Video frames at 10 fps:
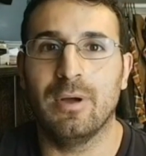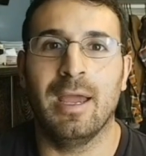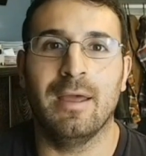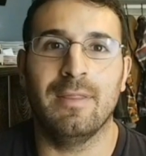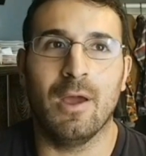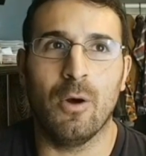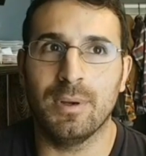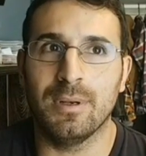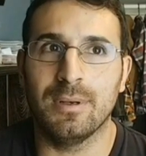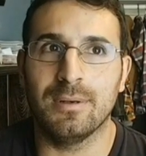And they
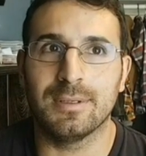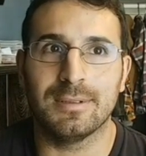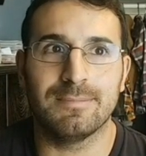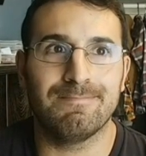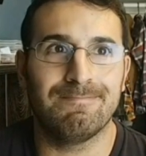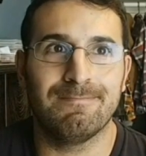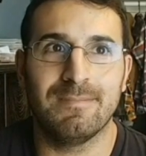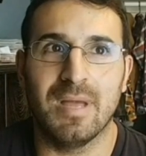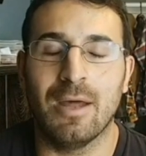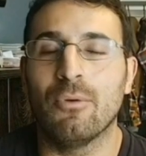opened,
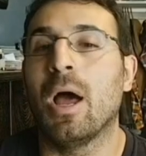I don't